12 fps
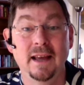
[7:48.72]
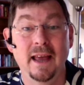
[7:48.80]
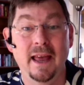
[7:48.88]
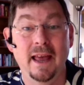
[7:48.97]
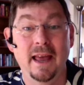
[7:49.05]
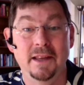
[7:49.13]

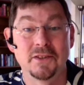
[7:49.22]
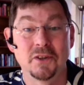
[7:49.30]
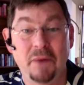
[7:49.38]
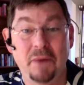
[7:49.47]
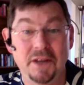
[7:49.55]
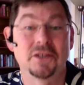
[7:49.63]
And
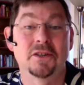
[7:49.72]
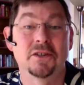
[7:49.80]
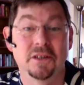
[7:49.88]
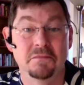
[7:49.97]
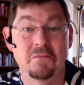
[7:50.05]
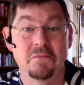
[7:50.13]
so based
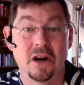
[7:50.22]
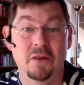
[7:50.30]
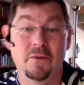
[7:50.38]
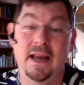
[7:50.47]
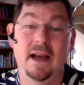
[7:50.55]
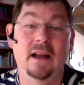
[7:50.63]
on market
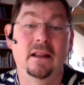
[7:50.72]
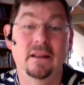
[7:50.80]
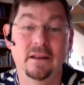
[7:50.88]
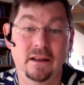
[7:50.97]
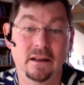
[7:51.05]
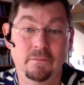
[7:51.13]

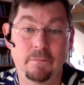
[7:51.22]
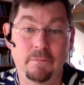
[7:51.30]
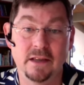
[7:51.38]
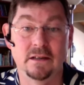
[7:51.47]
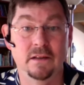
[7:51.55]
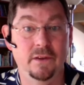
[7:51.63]
reality,
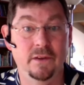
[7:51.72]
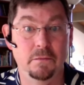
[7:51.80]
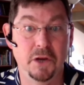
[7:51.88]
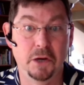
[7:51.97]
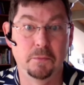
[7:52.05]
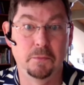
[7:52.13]
based on their
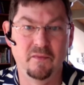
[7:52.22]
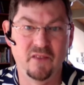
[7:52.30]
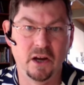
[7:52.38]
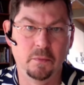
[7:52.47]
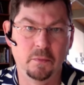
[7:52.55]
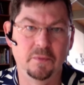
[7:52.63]
minimum
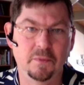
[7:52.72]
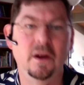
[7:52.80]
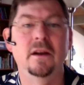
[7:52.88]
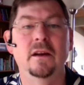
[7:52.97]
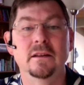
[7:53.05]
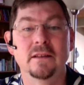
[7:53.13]
viable
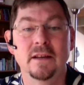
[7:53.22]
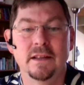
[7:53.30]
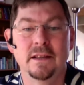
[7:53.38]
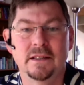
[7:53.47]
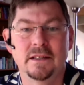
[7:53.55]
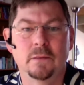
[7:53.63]
product,
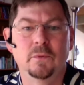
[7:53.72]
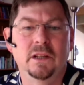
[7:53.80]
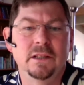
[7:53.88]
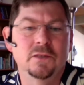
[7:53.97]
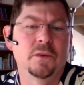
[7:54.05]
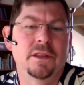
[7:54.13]
they said, well,
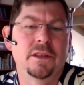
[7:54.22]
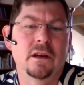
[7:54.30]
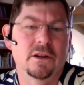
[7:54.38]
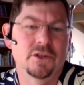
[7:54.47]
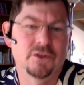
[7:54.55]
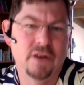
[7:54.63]
let's
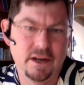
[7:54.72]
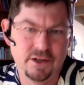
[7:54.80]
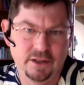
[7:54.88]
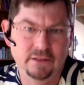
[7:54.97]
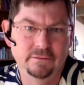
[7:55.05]
rethink our strategy.